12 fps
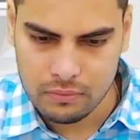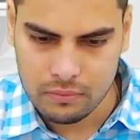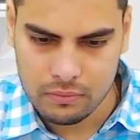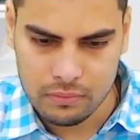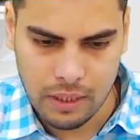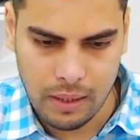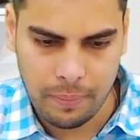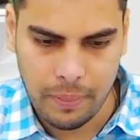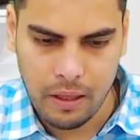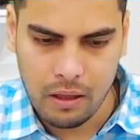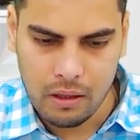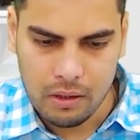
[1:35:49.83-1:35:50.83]
Yeah.
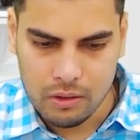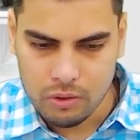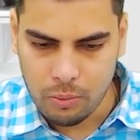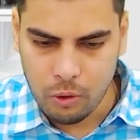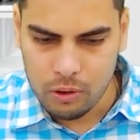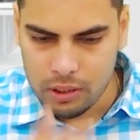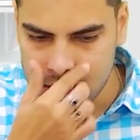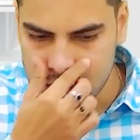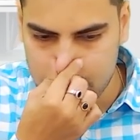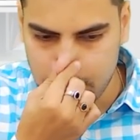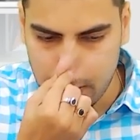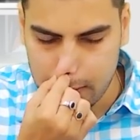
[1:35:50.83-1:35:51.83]
So motor
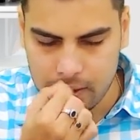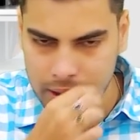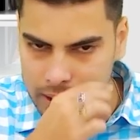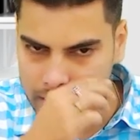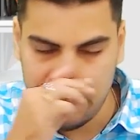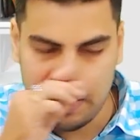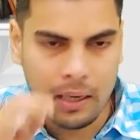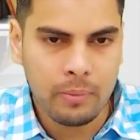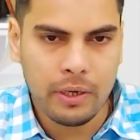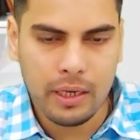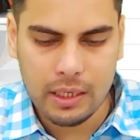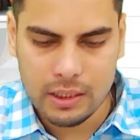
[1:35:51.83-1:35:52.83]
6.33,
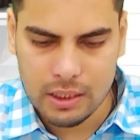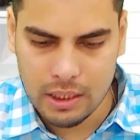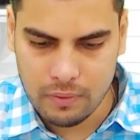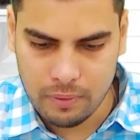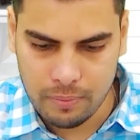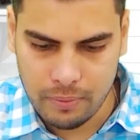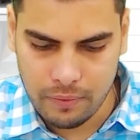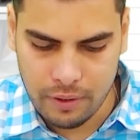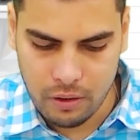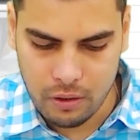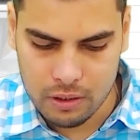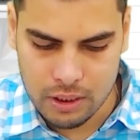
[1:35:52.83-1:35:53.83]
communication equipment we
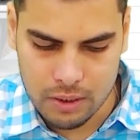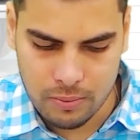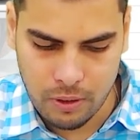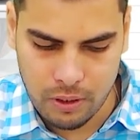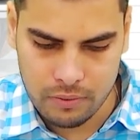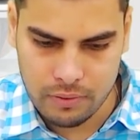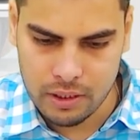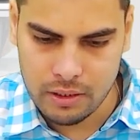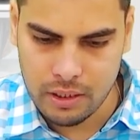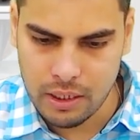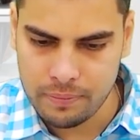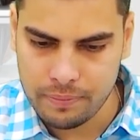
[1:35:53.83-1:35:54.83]
have got
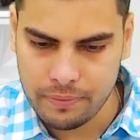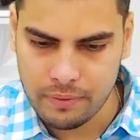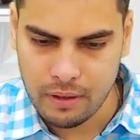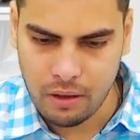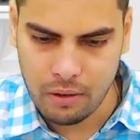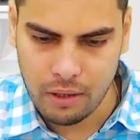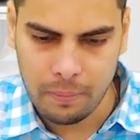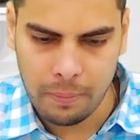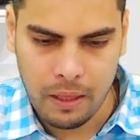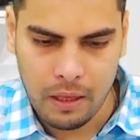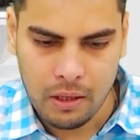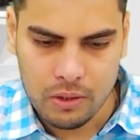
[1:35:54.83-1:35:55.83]
6.33. Okay.
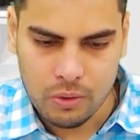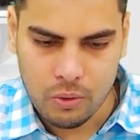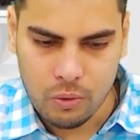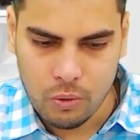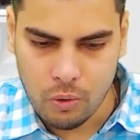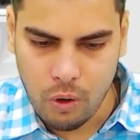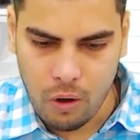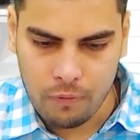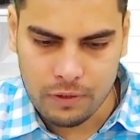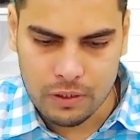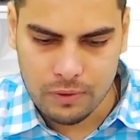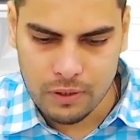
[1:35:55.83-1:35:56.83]
So
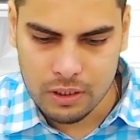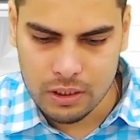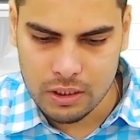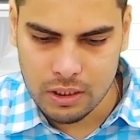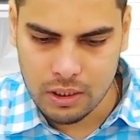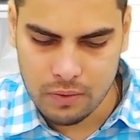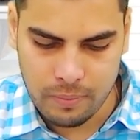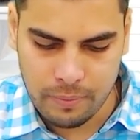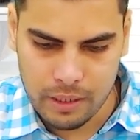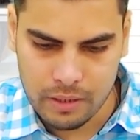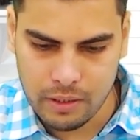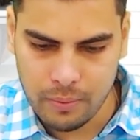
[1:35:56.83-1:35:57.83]
office furniture
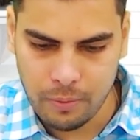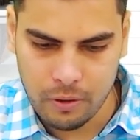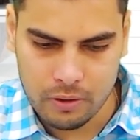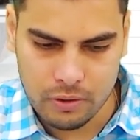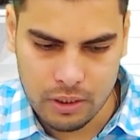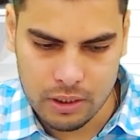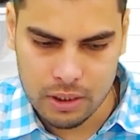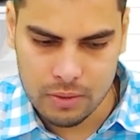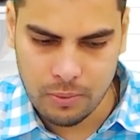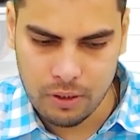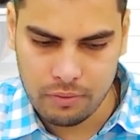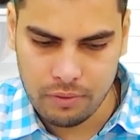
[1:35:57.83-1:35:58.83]
equipment
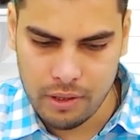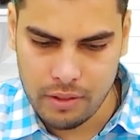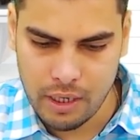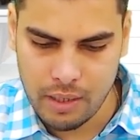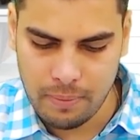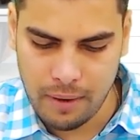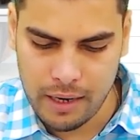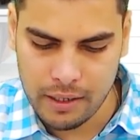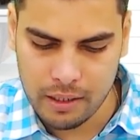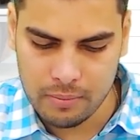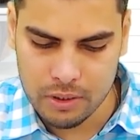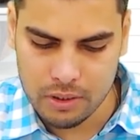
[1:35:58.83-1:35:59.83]
6.33, plant
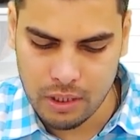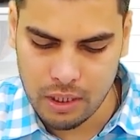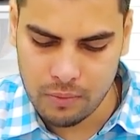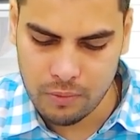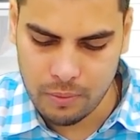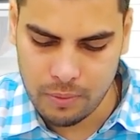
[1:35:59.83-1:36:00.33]
and machinery it would be